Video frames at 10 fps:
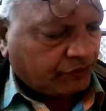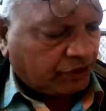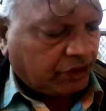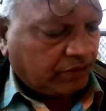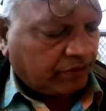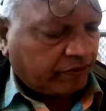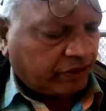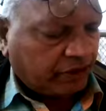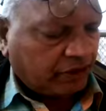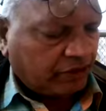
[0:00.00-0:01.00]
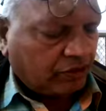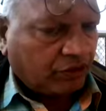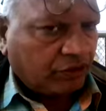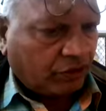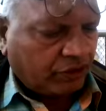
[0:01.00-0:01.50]
labor working on
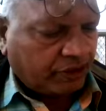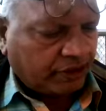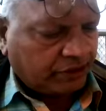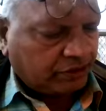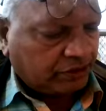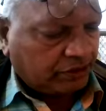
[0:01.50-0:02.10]
contract,